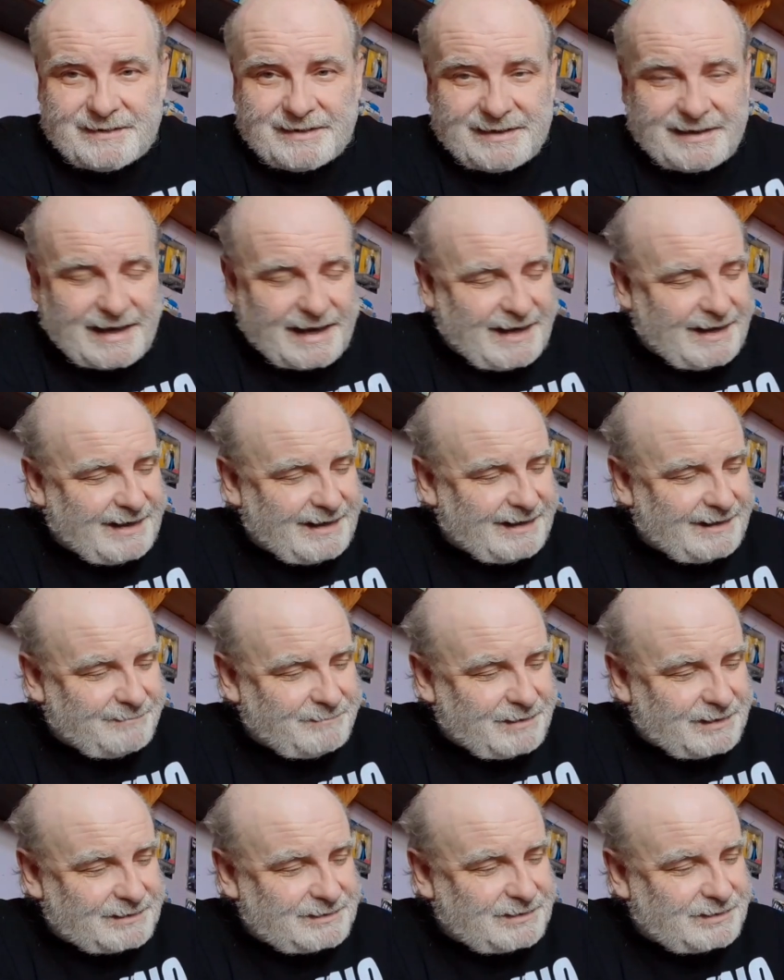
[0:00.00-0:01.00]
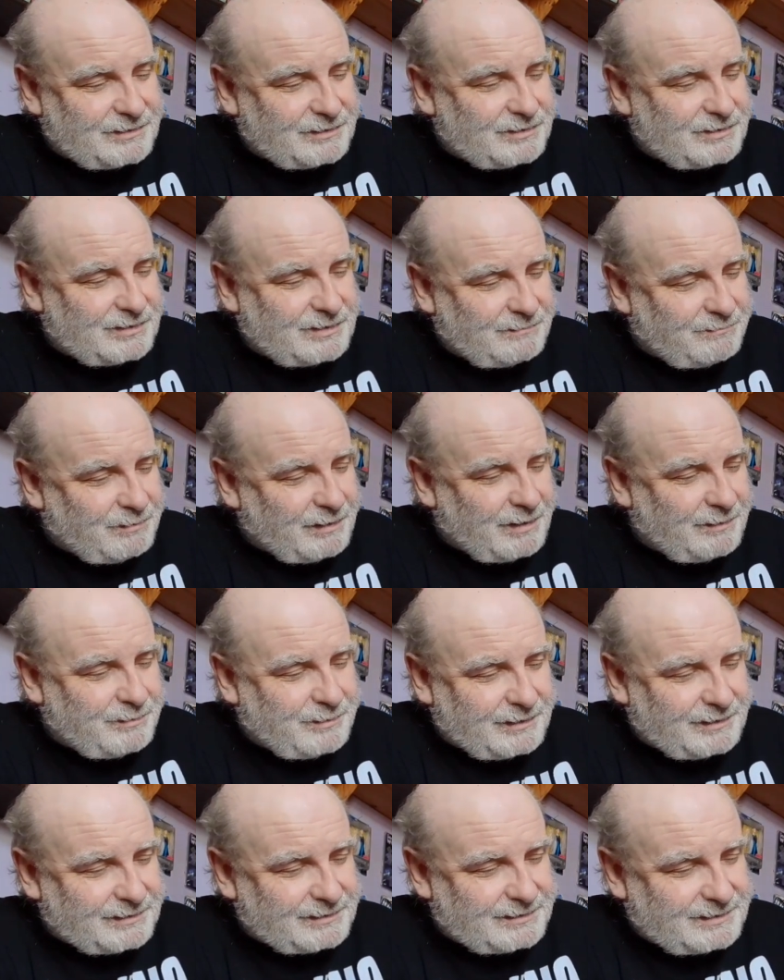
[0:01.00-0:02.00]
get it. But it's such a
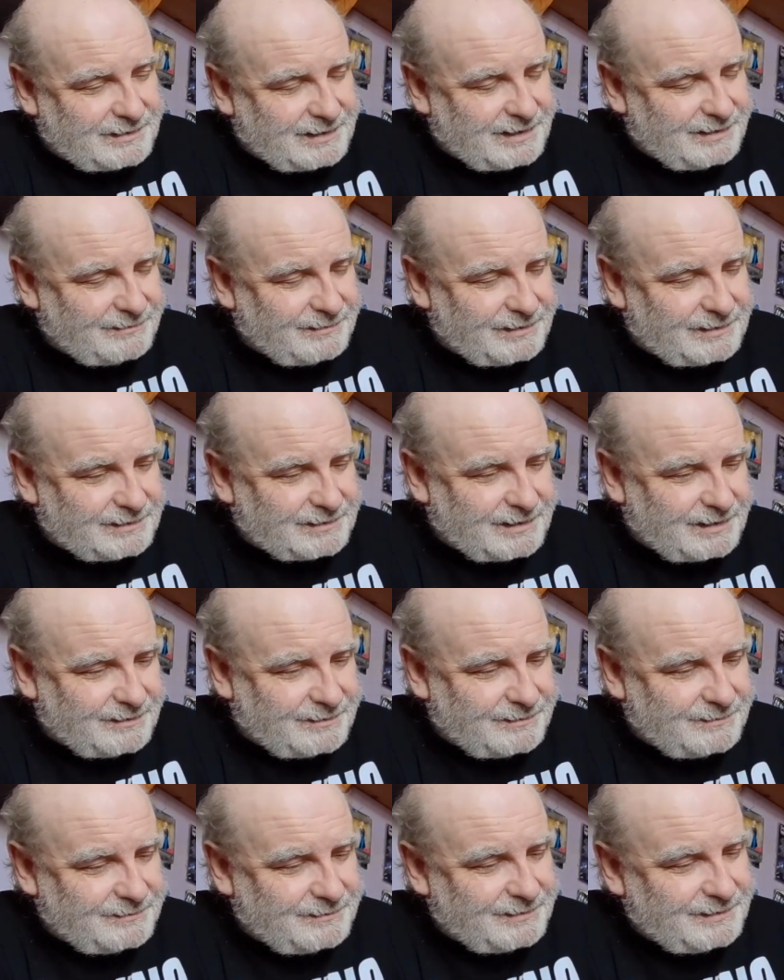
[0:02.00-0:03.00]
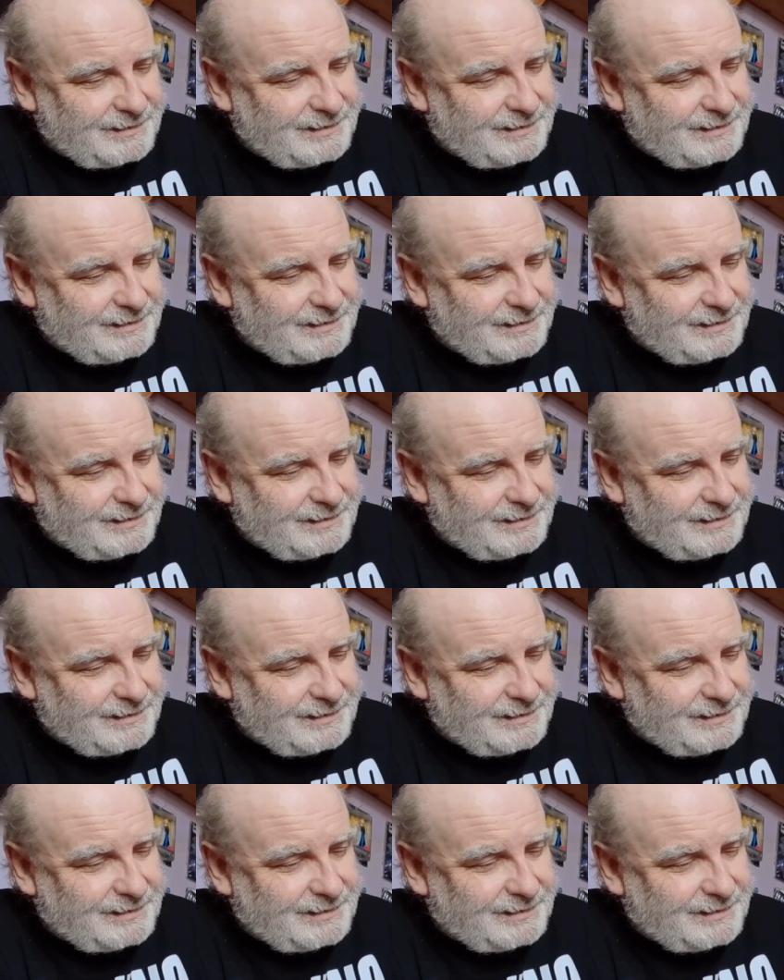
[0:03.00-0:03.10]
popular series, and